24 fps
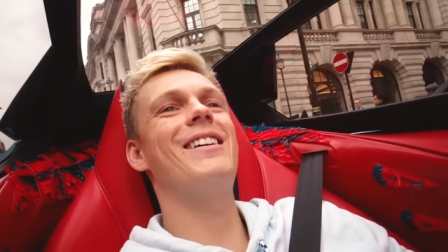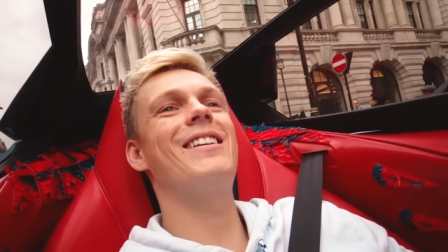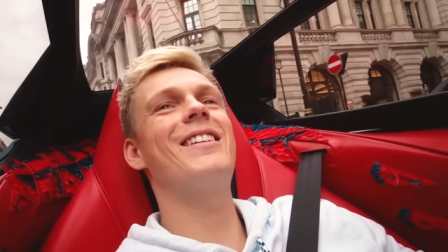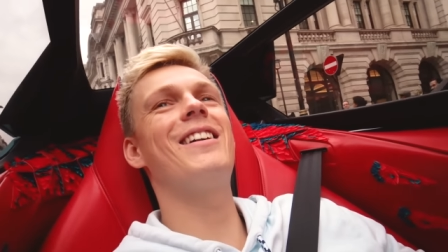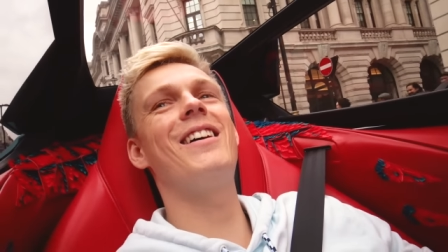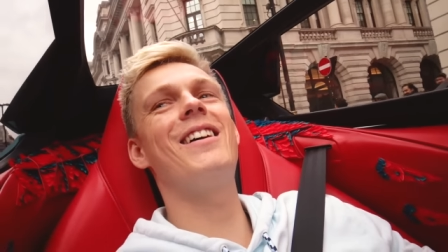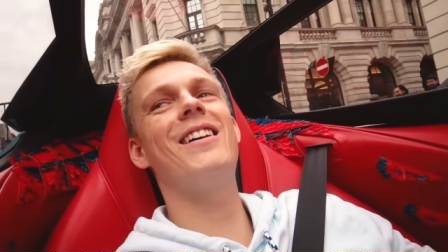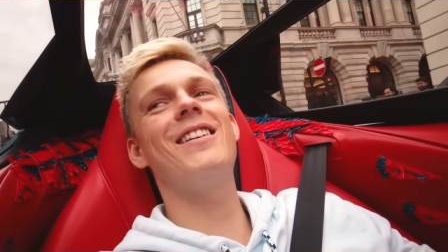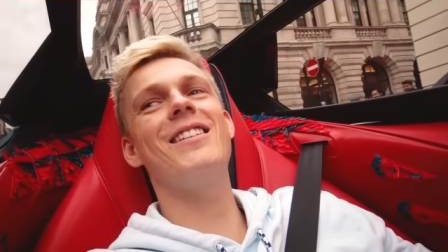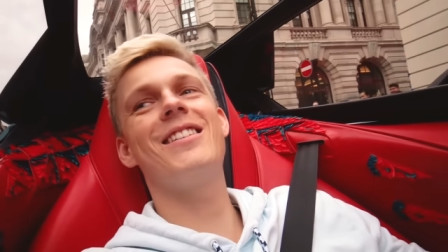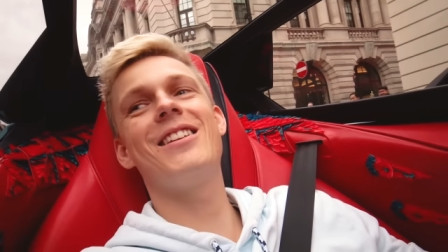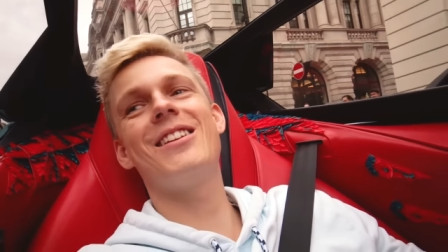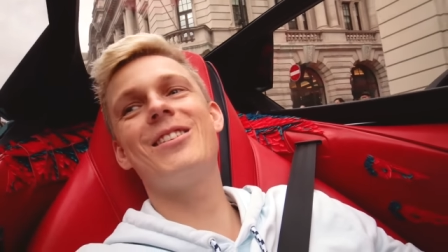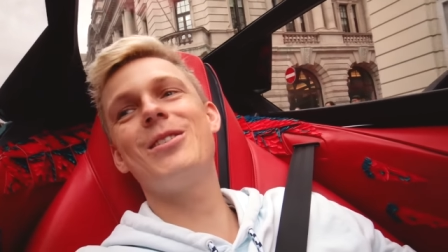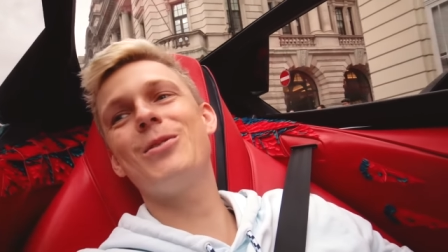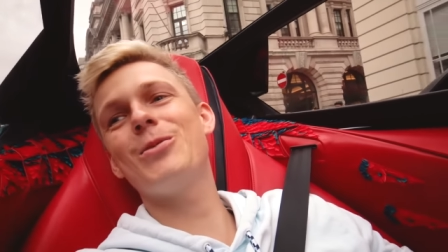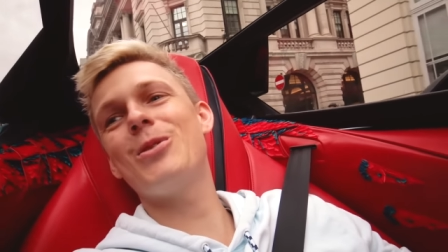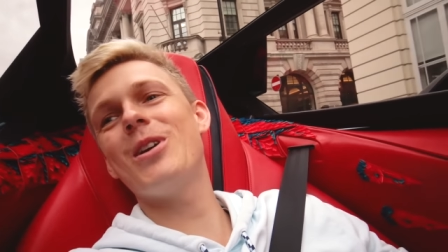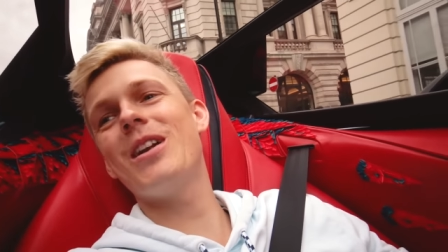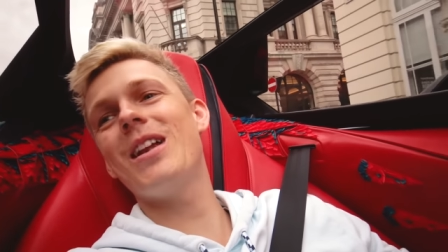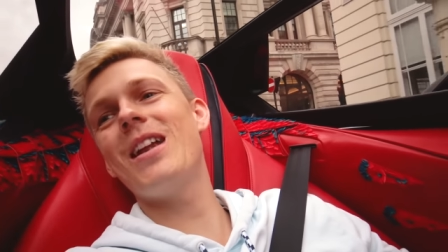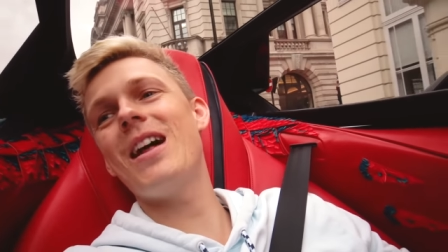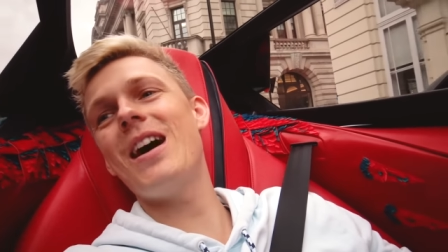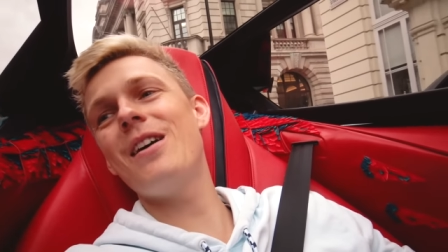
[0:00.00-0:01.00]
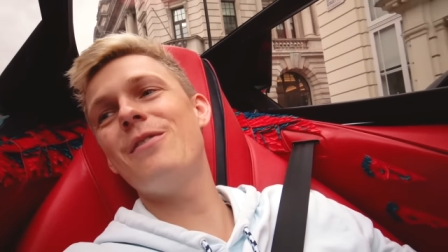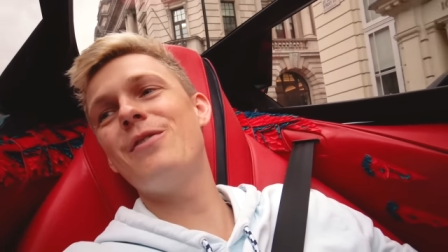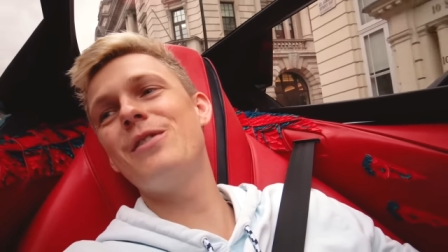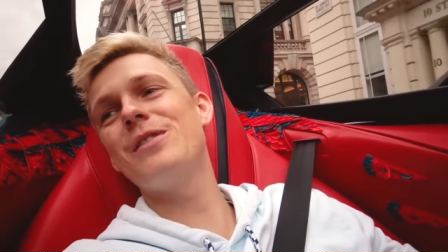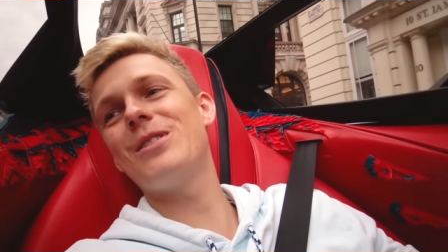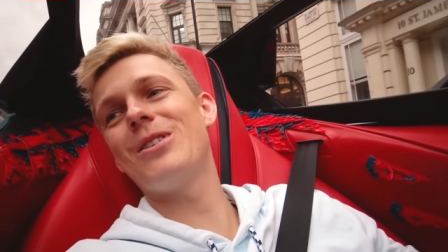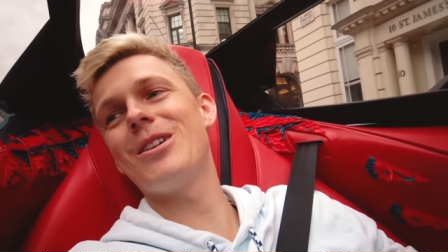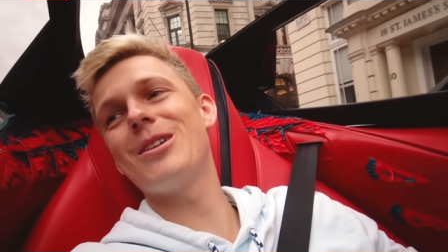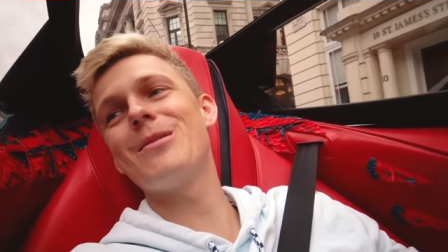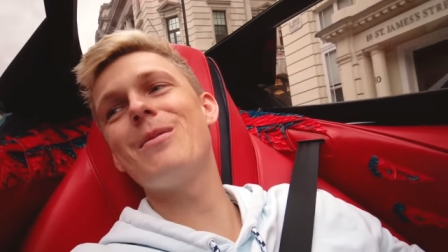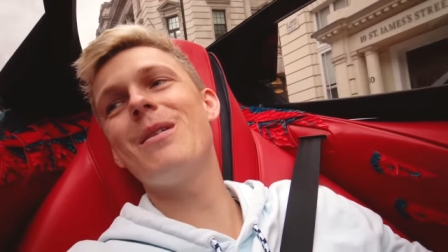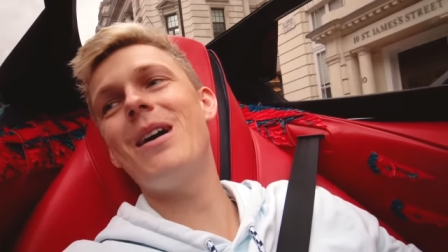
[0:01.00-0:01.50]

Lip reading: you know, this is what life is all